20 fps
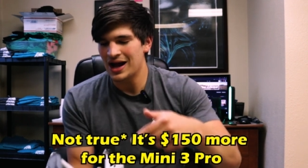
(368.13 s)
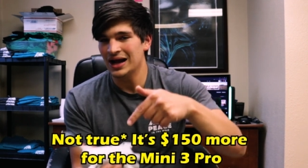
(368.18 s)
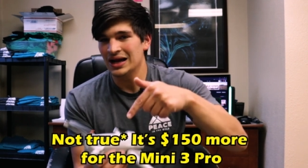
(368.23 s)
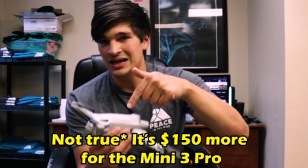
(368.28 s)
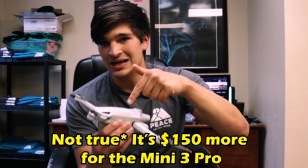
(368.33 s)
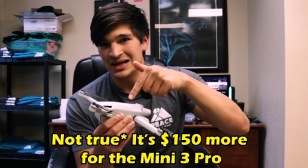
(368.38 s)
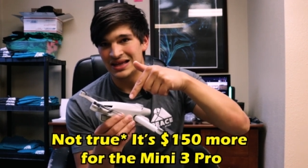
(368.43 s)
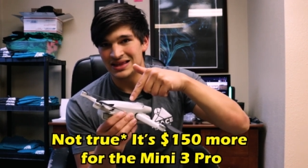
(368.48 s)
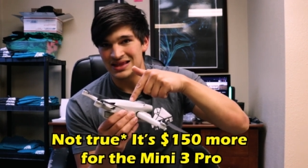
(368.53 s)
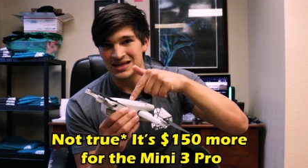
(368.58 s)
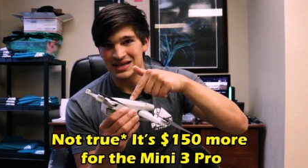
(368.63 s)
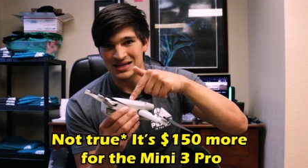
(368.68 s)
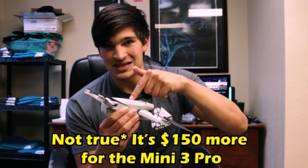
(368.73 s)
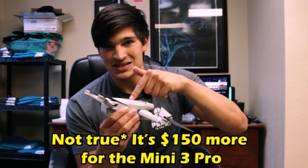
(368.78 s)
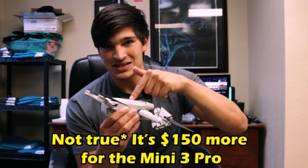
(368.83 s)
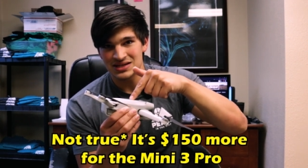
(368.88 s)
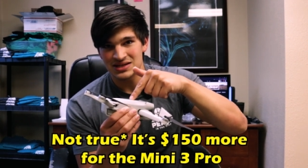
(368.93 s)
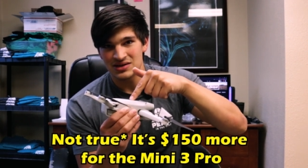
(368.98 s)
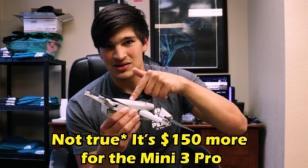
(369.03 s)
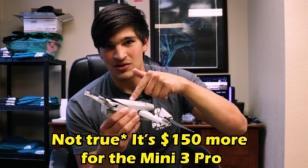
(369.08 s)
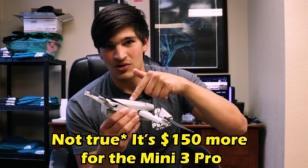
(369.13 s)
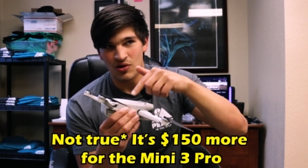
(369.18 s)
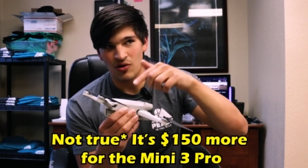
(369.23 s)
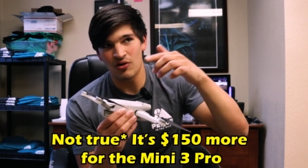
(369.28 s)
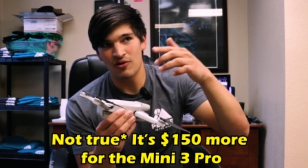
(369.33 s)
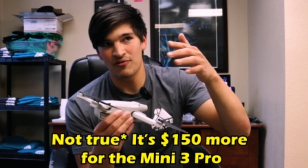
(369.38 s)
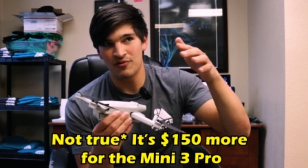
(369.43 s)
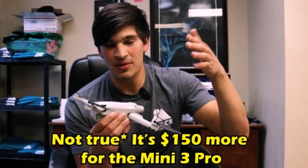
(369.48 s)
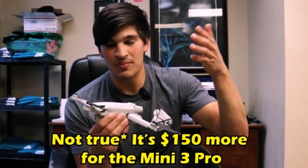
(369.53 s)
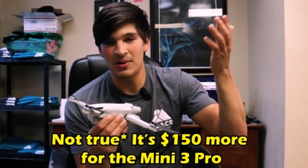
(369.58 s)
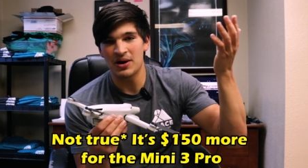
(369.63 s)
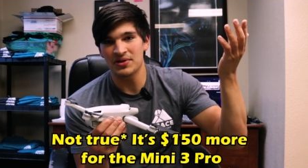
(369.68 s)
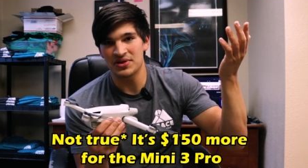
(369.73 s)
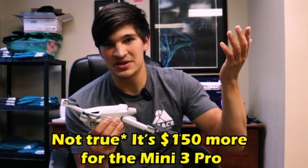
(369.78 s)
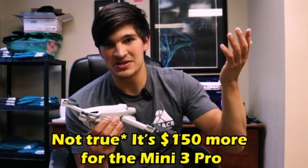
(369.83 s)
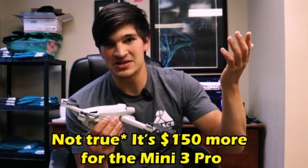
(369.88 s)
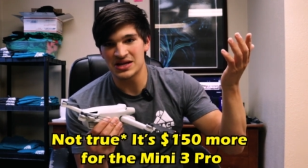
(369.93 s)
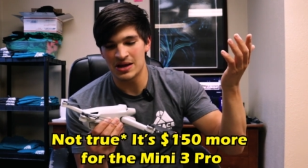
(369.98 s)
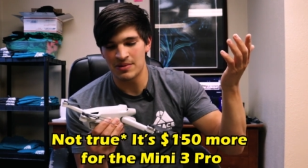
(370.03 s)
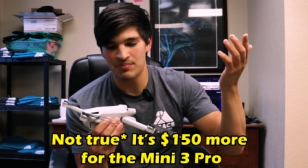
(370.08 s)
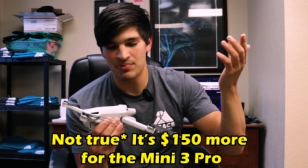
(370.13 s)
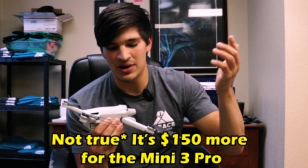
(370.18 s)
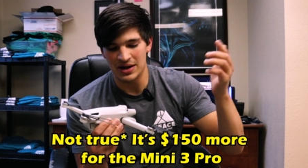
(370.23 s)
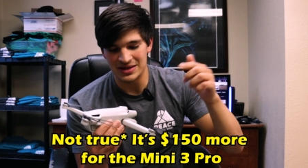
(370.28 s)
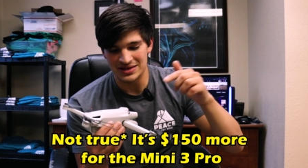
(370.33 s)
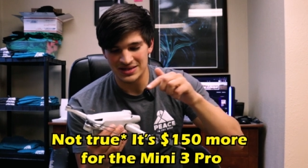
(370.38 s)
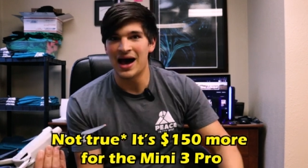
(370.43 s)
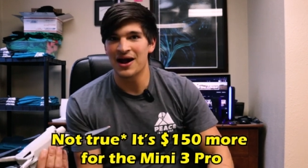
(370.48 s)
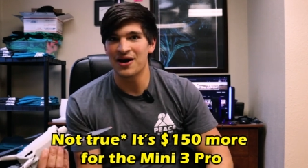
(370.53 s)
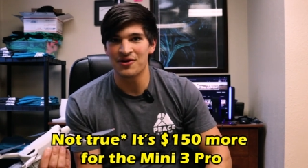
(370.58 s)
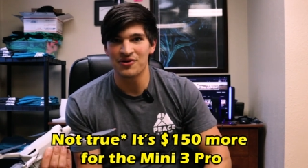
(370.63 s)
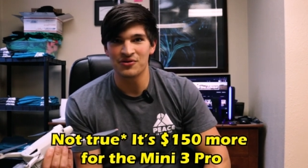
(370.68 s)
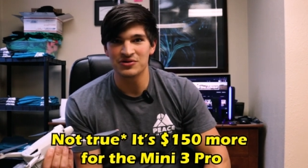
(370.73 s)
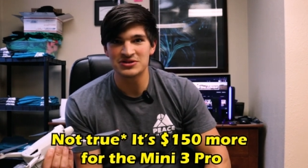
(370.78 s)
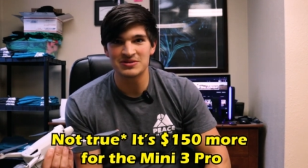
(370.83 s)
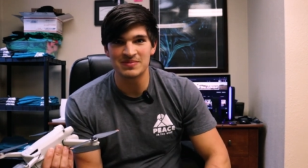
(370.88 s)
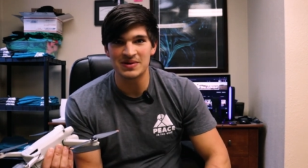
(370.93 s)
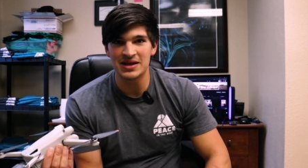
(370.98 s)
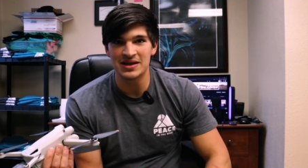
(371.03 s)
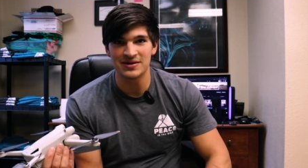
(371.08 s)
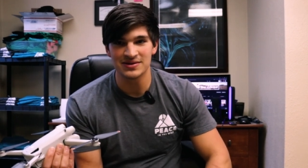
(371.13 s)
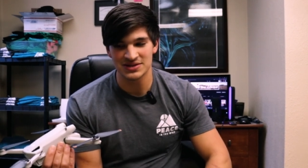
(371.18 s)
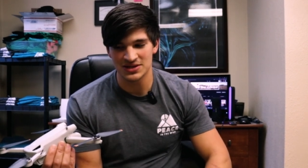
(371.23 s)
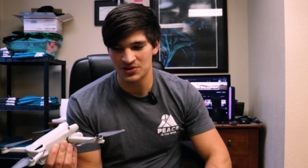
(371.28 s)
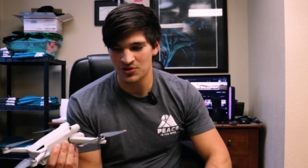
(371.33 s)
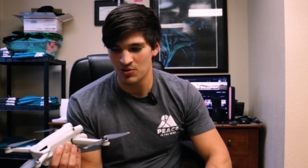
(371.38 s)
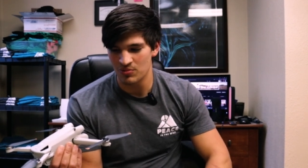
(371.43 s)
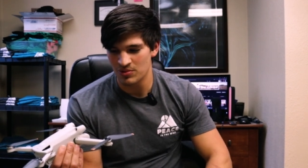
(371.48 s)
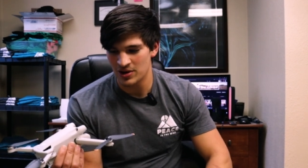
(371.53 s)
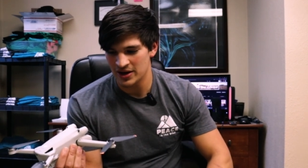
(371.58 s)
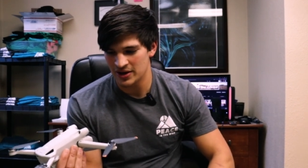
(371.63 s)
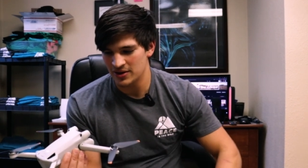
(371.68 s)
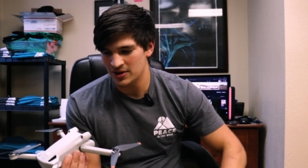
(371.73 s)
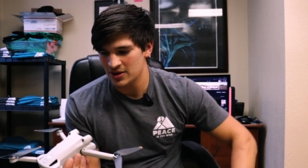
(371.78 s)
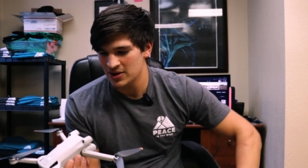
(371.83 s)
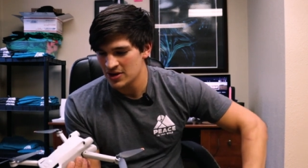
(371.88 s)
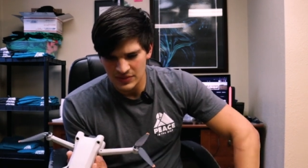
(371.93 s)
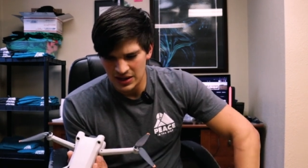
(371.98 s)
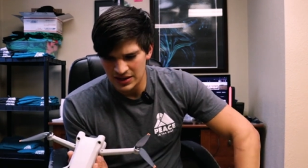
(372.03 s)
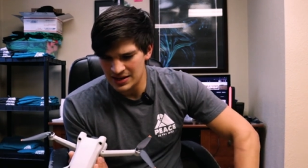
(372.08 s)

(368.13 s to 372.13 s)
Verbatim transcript: I could get this, or for about the same price. I don't know, to me that was a no-brainer.